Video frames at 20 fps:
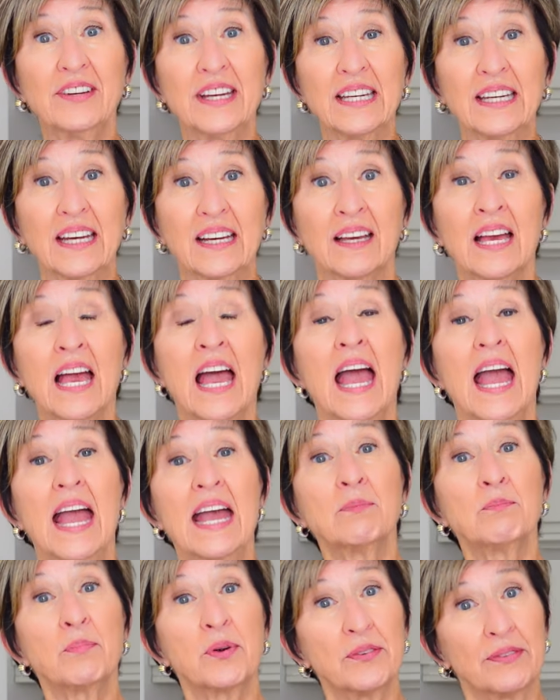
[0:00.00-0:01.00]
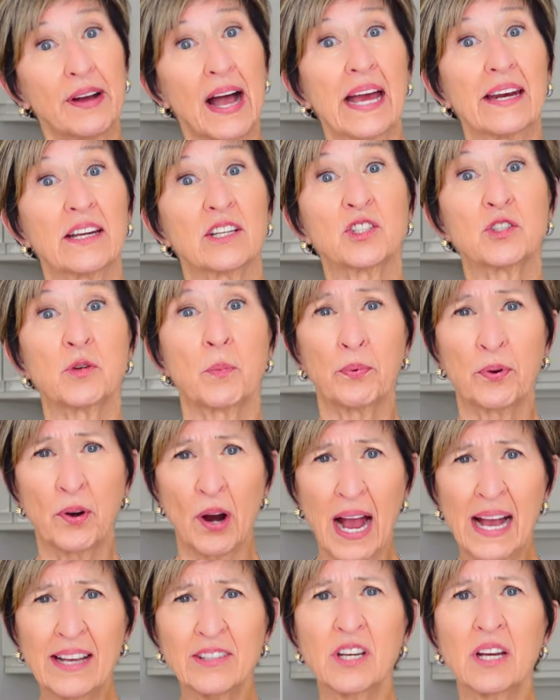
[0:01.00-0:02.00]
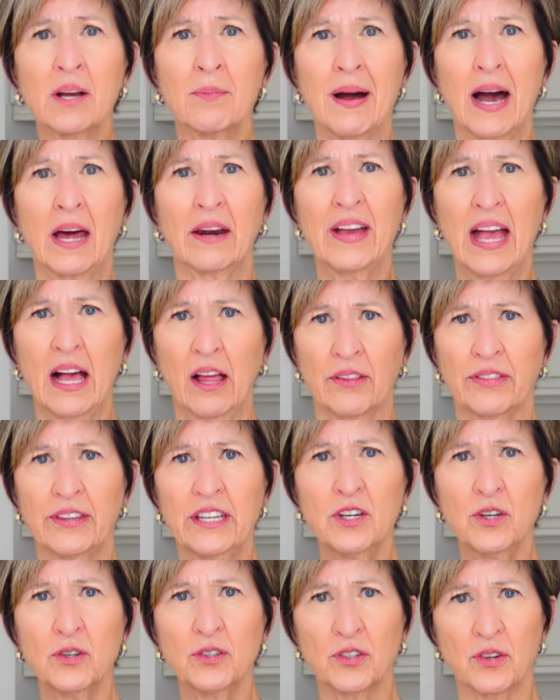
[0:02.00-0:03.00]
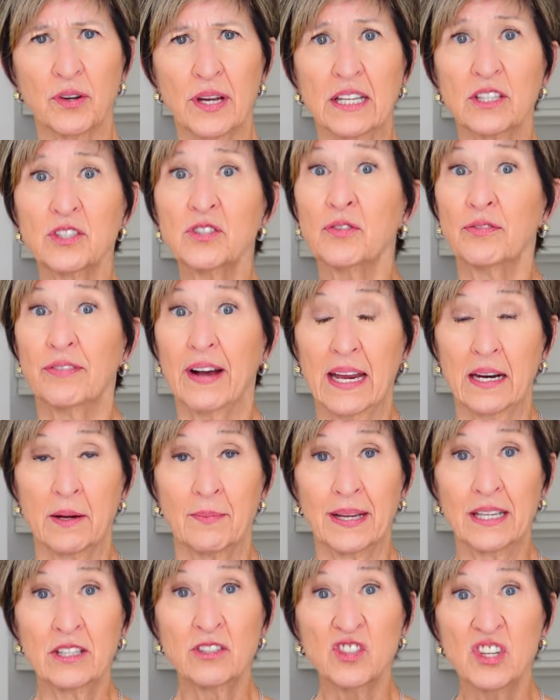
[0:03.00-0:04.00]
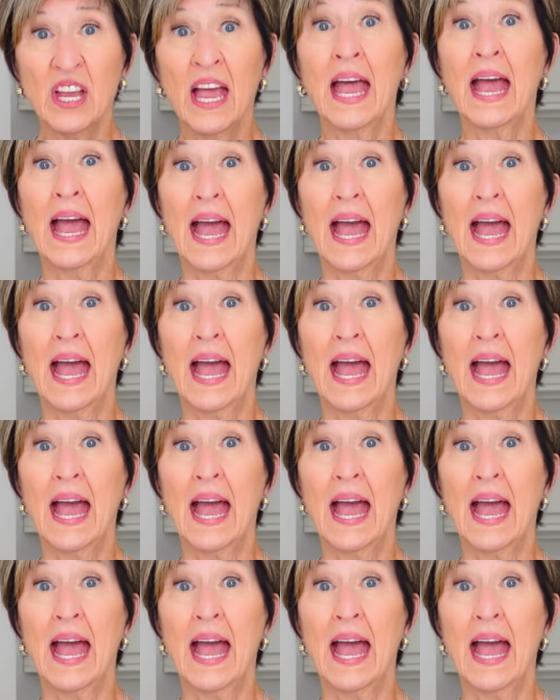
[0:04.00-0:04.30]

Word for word: of eating and provide a surprising amount of healthy nutrients, vitamins,